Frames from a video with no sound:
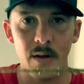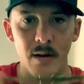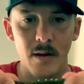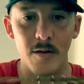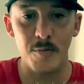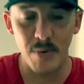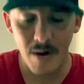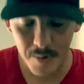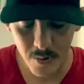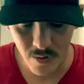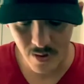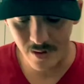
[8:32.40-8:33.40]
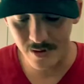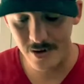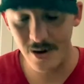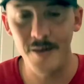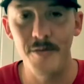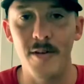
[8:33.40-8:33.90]
It's probably one of the
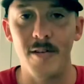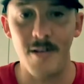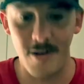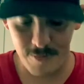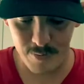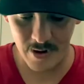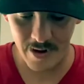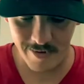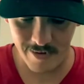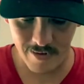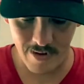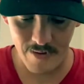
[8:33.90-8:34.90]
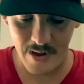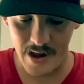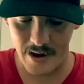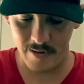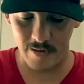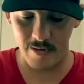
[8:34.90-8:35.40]
toughest soft plastics I've had
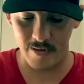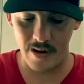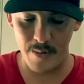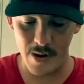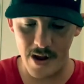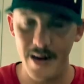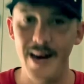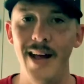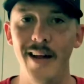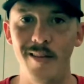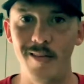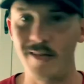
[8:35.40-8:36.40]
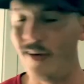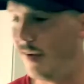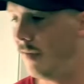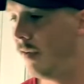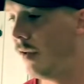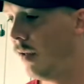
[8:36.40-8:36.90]
is the Z-Man Ned stuff.
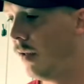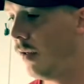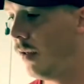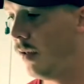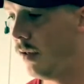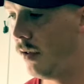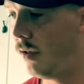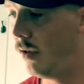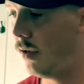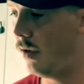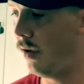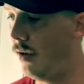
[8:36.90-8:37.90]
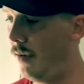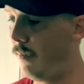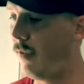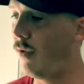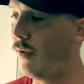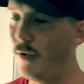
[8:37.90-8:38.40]

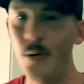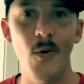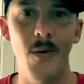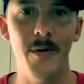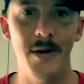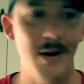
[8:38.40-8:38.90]
So if you want one you